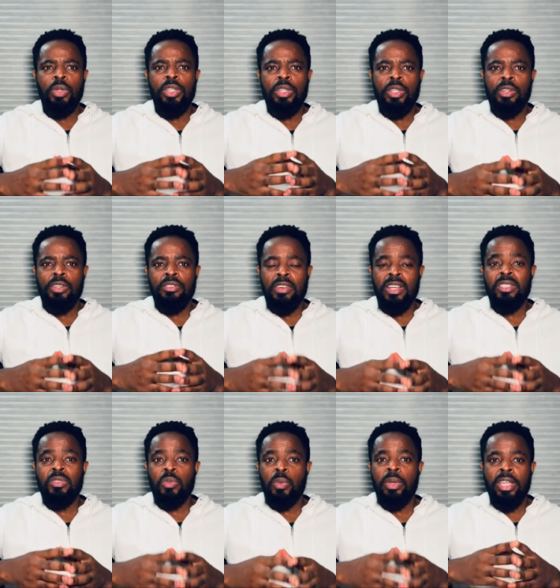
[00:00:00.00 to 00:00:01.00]
rivers
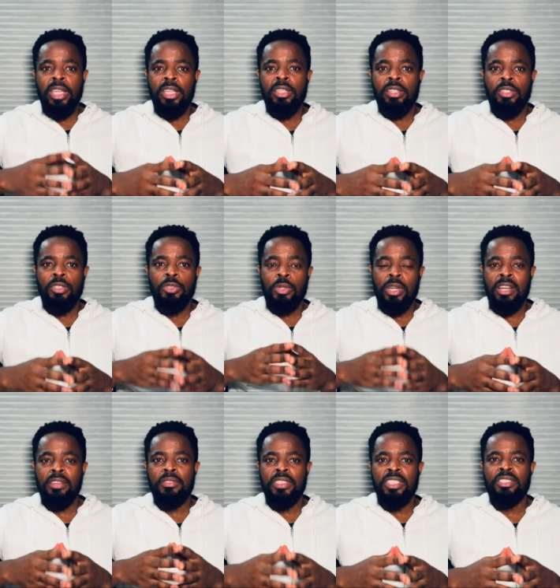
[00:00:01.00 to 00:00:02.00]
where you have
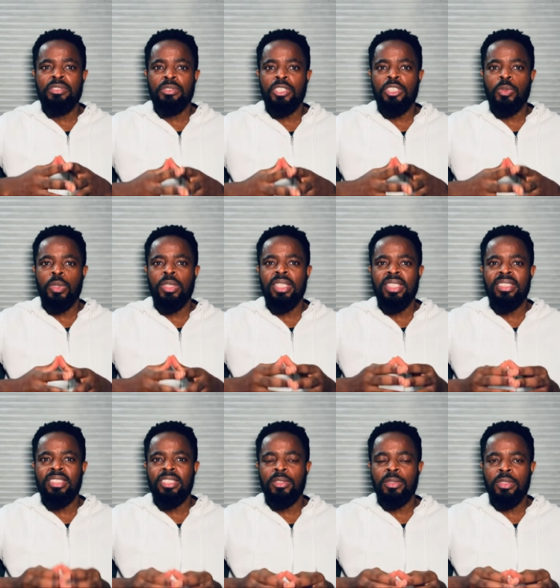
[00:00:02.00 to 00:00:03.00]
these freshwater
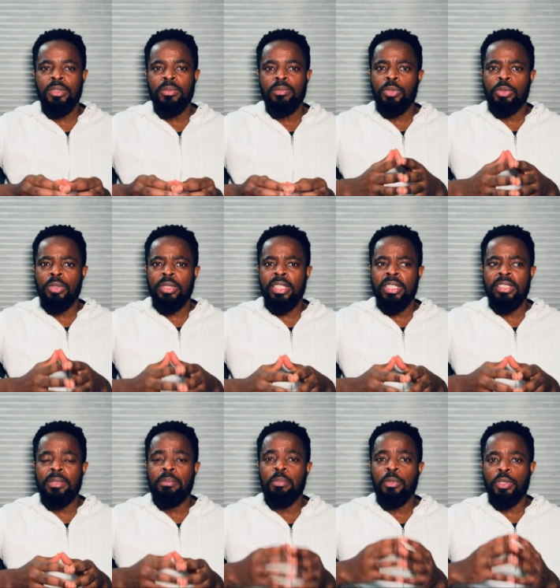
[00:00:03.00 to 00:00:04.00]
snails, there is a
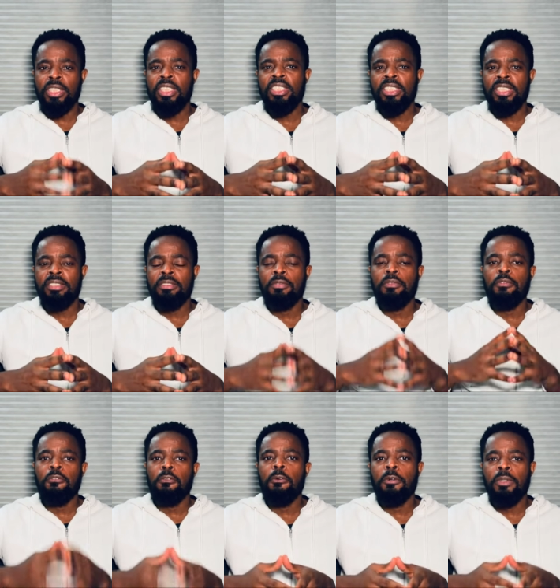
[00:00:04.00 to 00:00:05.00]
potential
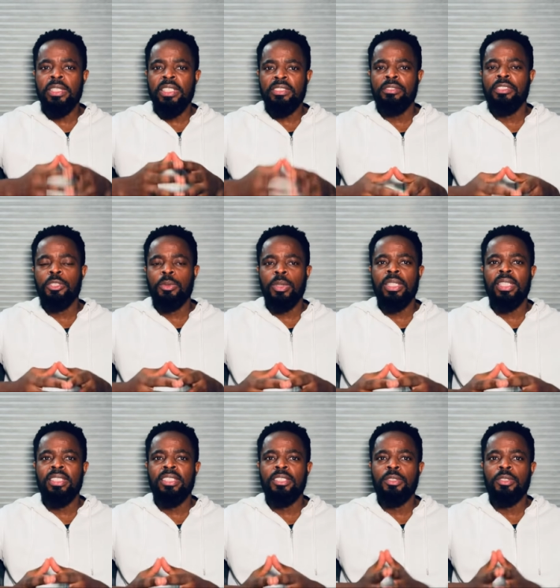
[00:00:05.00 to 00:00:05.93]
for these freshwater snails